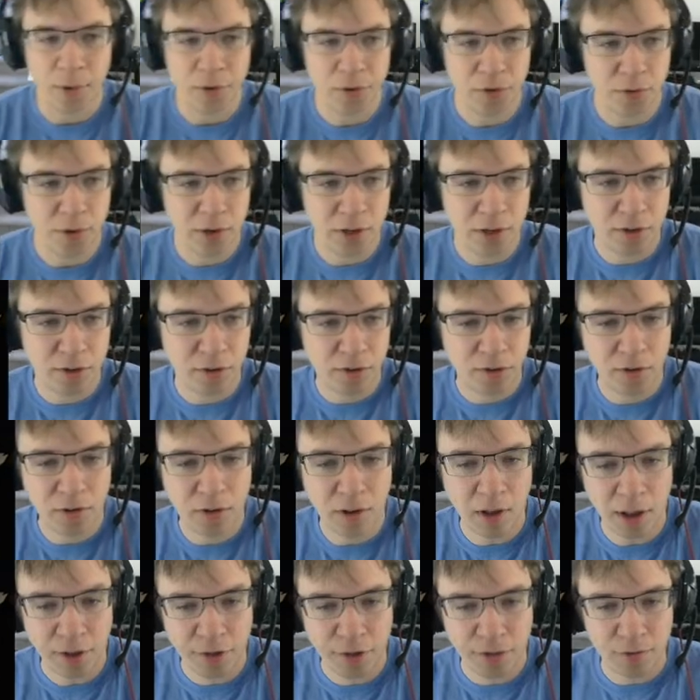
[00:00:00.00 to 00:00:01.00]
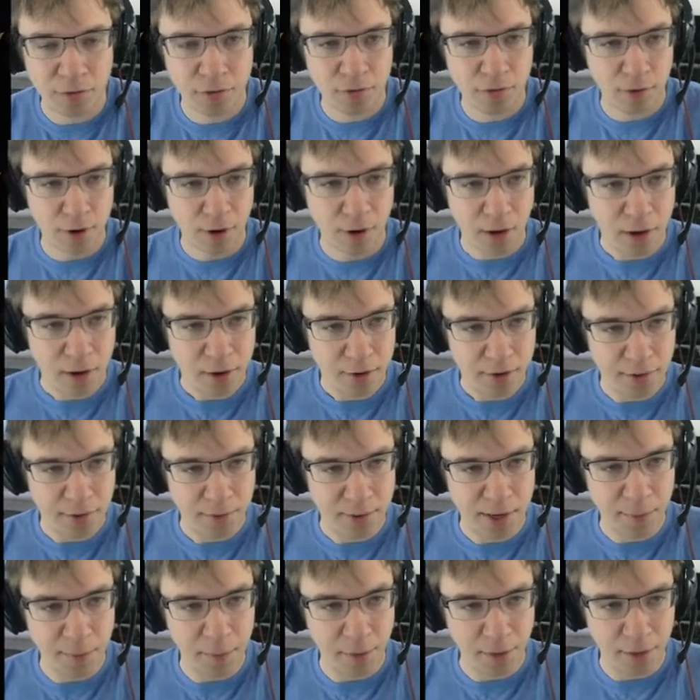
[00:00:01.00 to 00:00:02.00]
do need lots of draw to
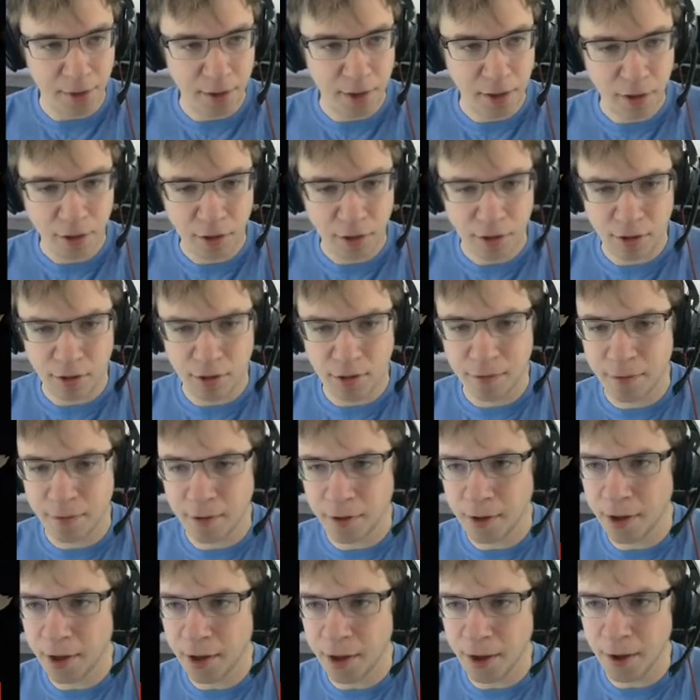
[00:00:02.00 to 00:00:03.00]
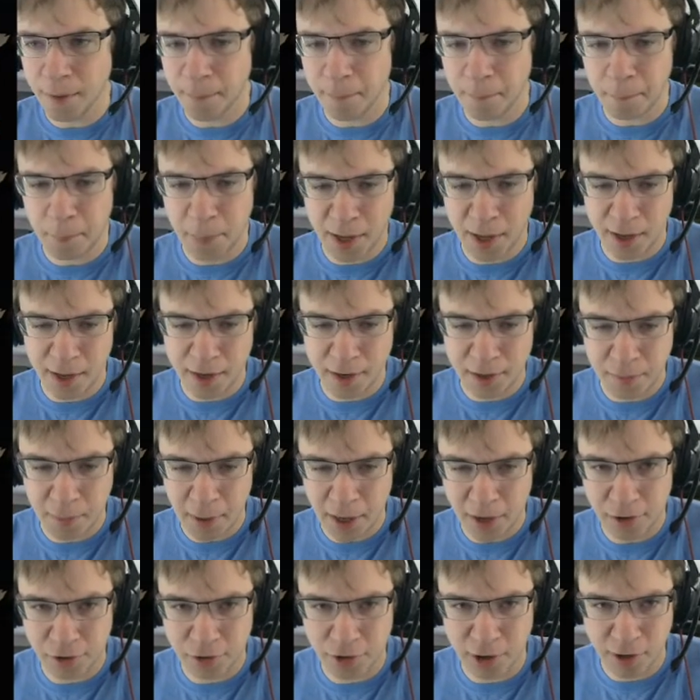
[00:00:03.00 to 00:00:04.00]
enable these, but
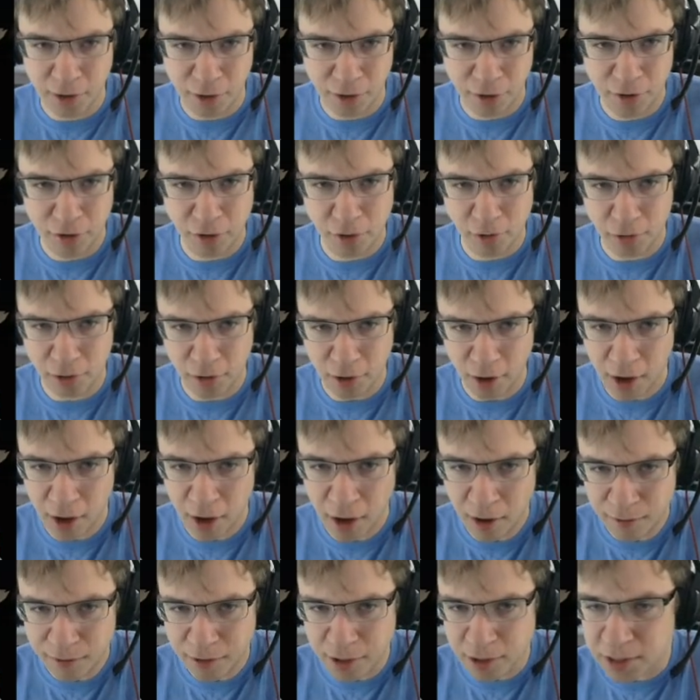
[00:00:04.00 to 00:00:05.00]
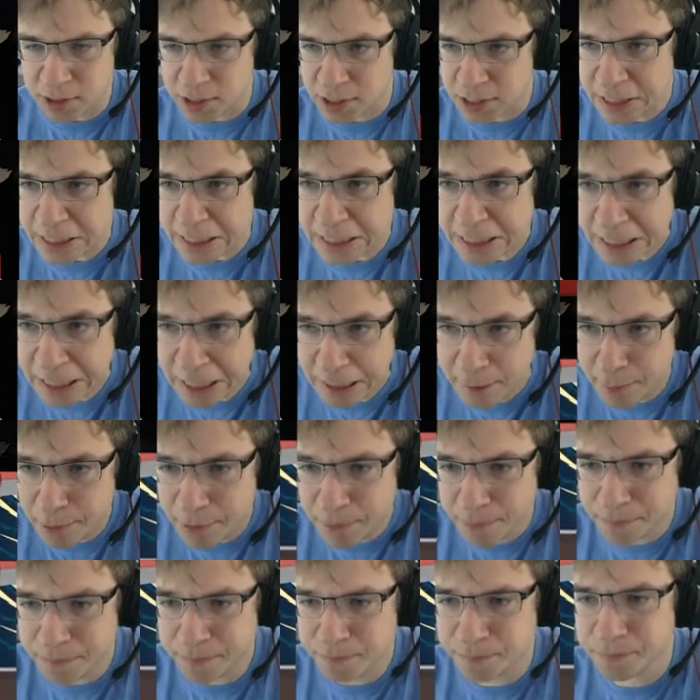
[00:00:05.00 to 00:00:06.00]
Battle Trance turns off Unceasing Top.
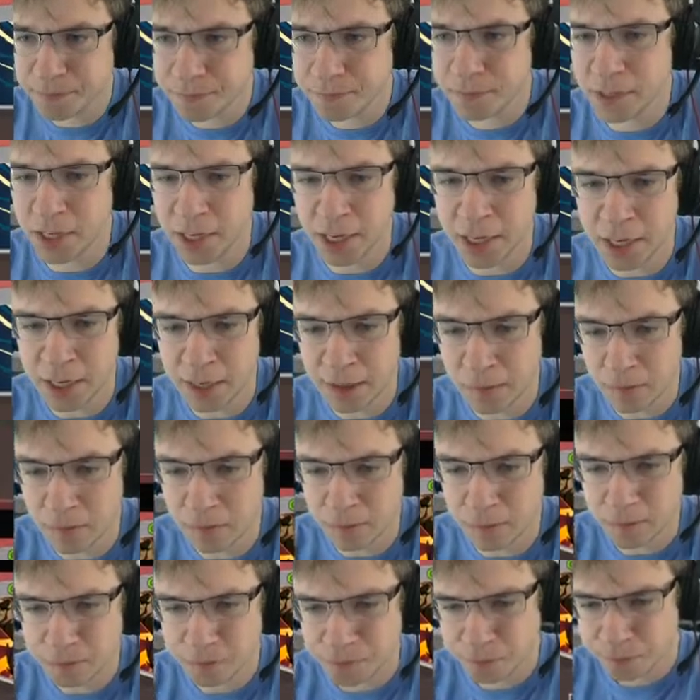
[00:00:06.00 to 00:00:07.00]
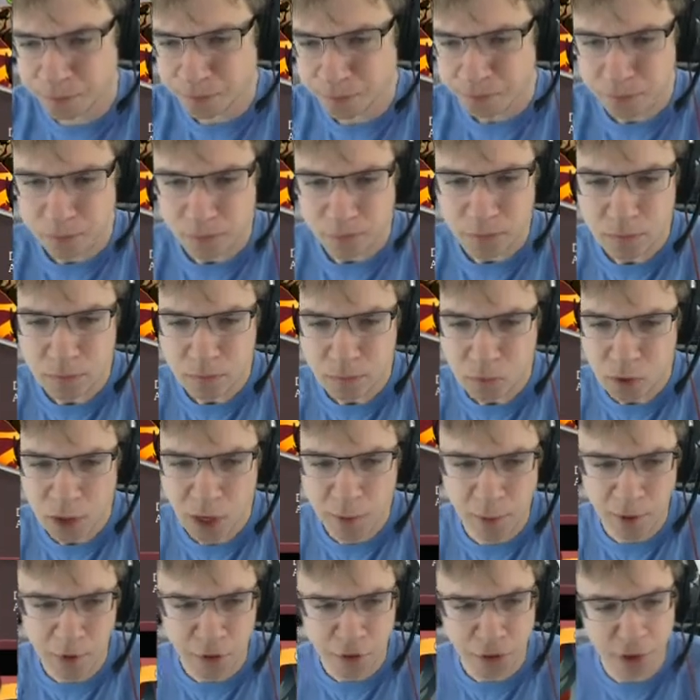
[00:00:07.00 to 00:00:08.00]
I'm
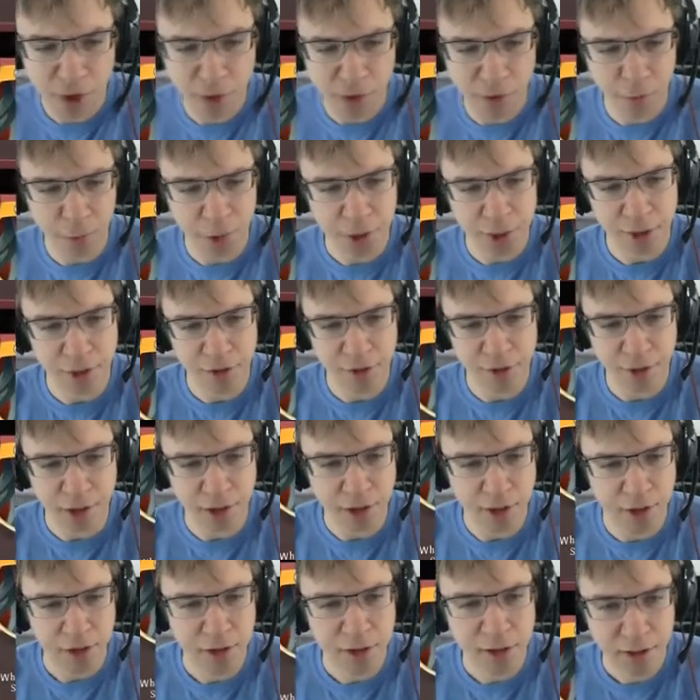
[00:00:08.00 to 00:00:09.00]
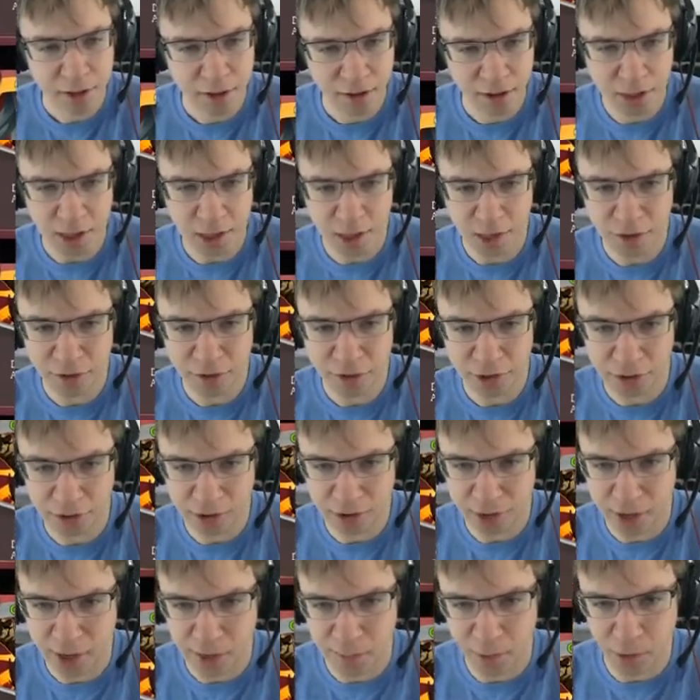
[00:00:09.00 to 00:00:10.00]
not sure how realistic the
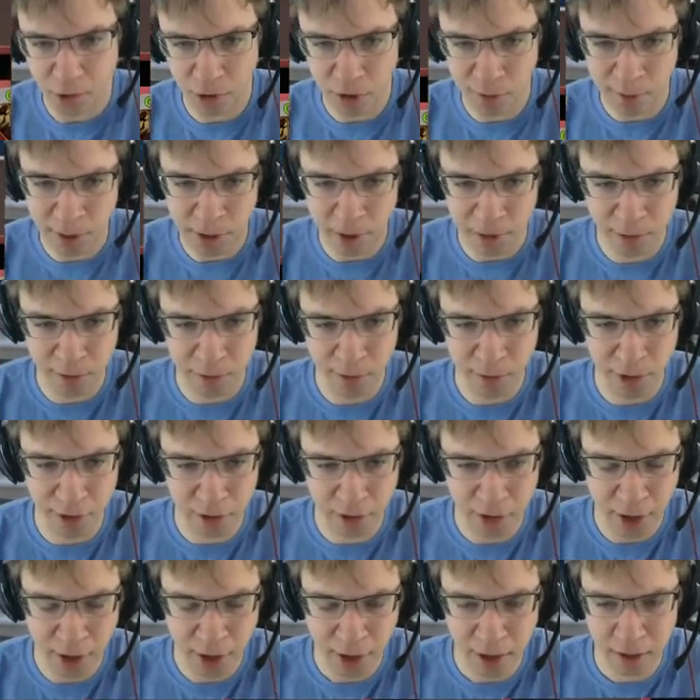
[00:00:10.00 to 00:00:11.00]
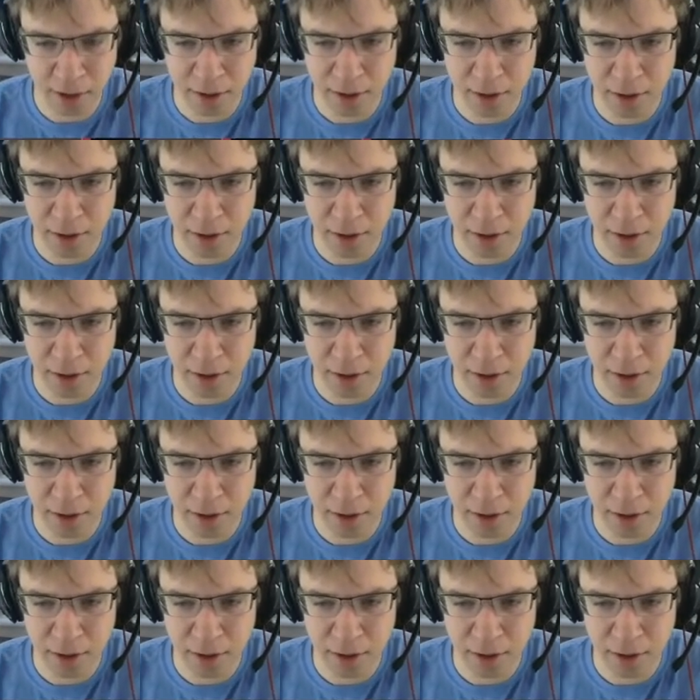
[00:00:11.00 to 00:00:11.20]
Unceasing Top dream is with this deck.